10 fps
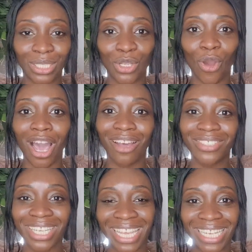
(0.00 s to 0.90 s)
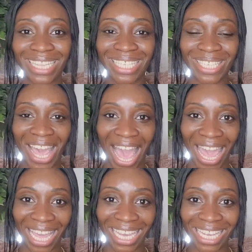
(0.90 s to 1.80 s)
So after killing this
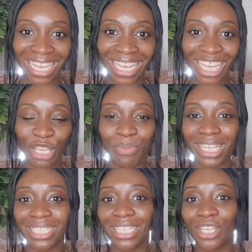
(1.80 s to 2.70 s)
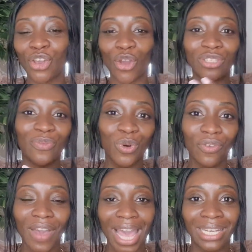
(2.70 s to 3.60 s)
guy, he basically goes
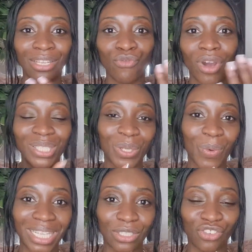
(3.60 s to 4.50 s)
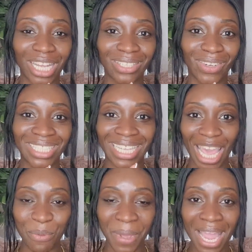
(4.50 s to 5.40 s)
forth and he runs away to try to
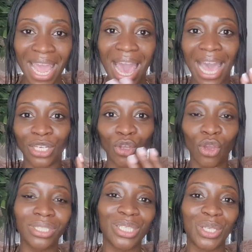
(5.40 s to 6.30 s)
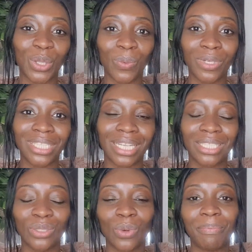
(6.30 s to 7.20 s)
escape and goes into the
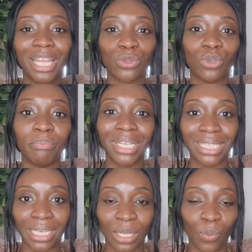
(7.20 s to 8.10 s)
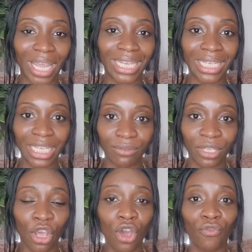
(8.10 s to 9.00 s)
wilderness to a place called Midian, where he lives
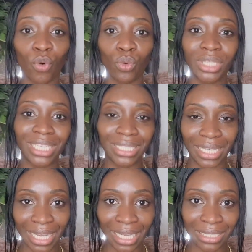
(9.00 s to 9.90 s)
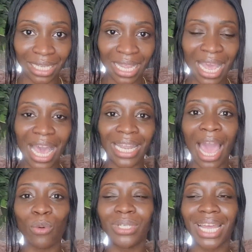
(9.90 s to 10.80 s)
for all these years. And I
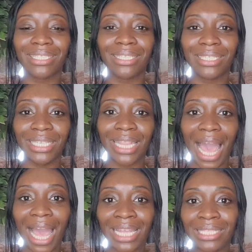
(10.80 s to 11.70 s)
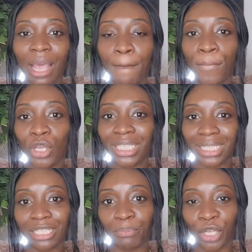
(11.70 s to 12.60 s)
would like to see that as
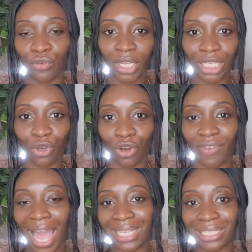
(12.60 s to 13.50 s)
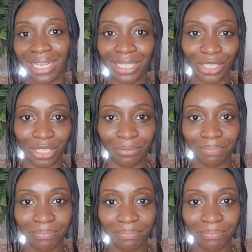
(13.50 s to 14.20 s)
Moses' period of isolation.